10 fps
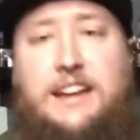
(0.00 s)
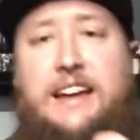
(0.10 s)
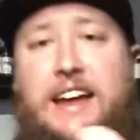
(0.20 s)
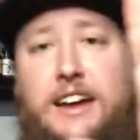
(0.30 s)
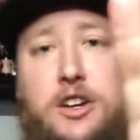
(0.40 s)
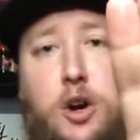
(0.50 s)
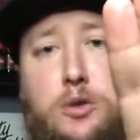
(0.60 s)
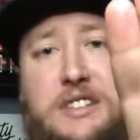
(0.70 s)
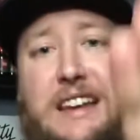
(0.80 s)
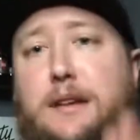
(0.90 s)
It
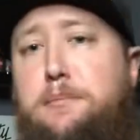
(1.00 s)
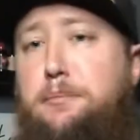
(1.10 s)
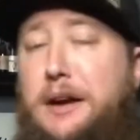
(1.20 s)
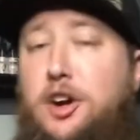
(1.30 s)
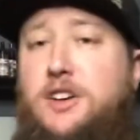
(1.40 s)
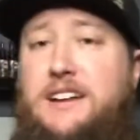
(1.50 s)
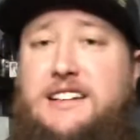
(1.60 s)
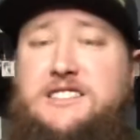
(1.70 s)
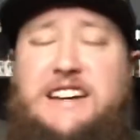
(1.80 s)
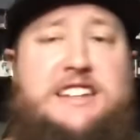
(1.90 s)
goes in beard
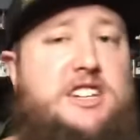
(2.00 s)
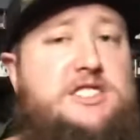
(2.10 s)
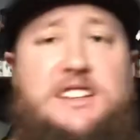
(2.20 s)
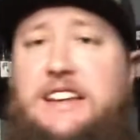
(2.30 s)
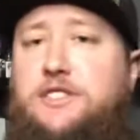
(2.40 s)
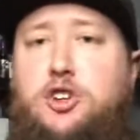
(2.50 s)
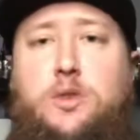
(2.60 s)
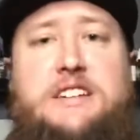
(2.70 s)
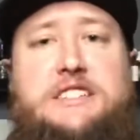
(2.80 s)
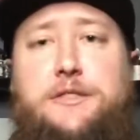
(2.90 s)
nicely. It doesn't leave a
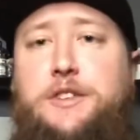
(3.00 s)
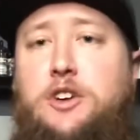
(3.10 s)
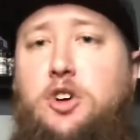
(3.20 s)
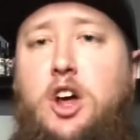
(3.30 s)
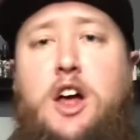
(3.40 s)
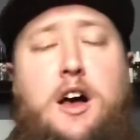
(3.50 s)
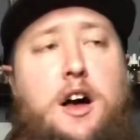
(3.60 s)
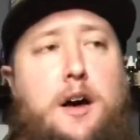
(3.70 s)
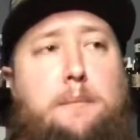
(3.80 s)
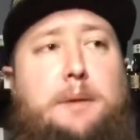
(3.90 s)
greasy feel.
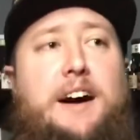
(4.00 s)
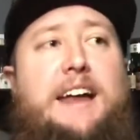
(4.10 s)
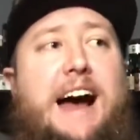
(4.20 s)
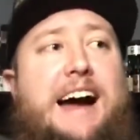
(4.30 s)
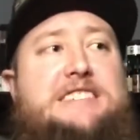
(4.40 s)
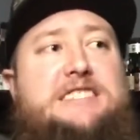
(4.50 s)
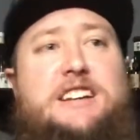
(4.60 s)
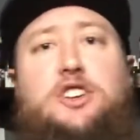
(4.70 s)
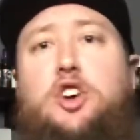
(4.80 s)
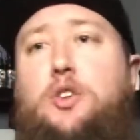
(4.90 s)
But I
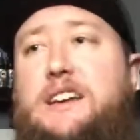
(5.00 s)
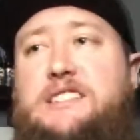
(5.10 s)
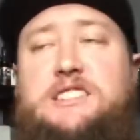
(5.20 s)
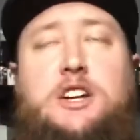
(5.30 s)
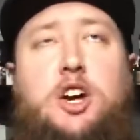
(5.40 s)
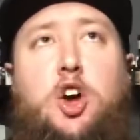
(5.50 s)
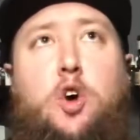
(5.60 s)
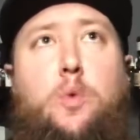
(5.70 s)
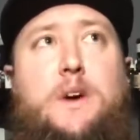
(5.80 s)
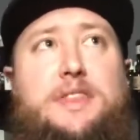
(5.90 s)
did notice
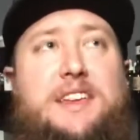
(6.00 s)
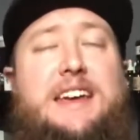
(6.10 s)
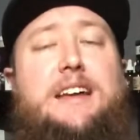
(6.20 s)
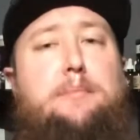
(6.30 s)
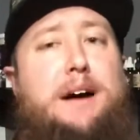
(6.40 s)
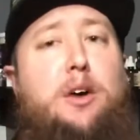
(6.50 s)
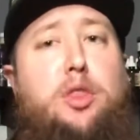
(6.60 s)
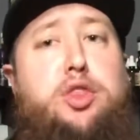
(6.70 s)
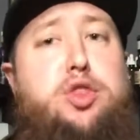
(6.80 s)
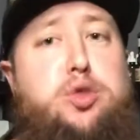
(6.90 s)
within about
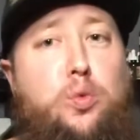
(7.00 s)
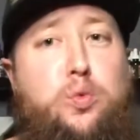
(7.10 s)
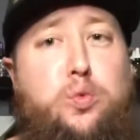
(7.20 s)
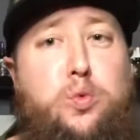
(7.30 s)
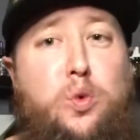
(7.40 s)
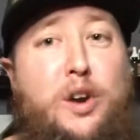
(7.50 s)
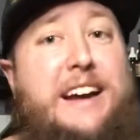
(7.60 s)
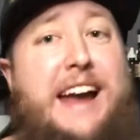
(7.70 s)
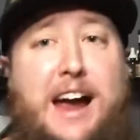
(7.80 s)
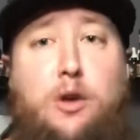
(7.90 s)

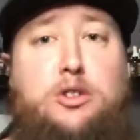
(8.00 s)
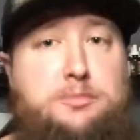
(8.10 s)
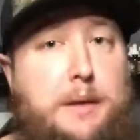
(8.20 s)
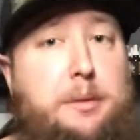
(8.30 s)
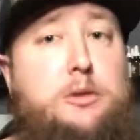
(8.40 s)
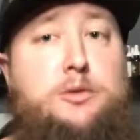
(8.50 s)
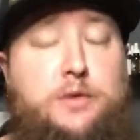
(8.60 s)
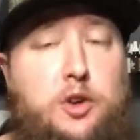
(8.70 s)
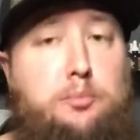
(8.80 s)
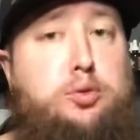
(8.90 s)
3 hours, my beard was
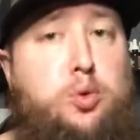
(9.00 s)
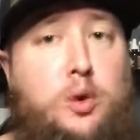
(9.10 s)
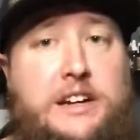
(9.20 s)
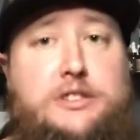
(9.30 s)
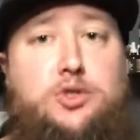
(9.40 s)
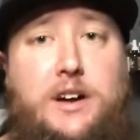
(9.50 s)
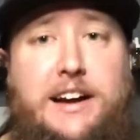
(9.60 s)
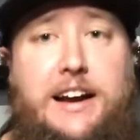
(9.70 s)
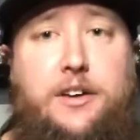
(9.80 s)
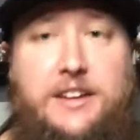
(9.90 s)
feeling pretty
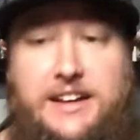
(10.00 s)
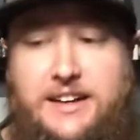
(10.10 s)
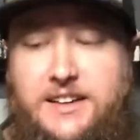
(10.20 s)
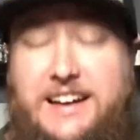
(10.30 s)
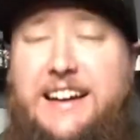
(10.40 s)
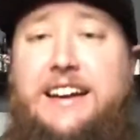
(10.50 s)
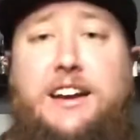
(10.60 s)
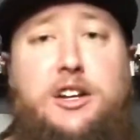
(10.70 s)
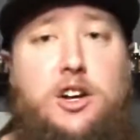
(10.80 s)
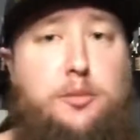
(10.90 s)
dried out again. Like I
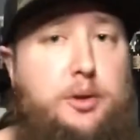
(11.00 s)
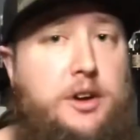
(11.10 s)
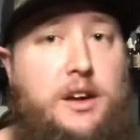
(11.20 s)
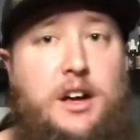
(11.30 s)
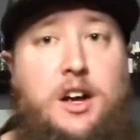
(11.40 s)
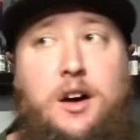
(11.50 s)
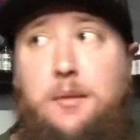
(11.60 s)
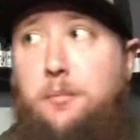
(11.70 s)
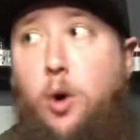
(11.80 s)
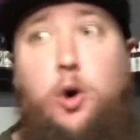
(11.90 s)
needed to go put
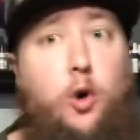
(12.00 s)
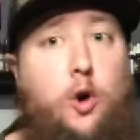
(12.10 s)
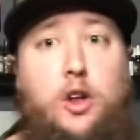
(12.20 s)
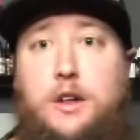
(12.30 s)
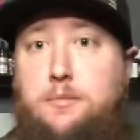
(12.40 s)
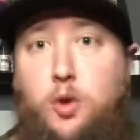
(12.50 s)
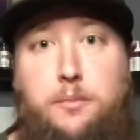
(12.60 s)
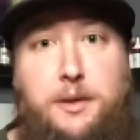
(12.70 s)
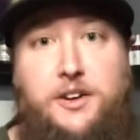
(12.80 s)
more oil and more butter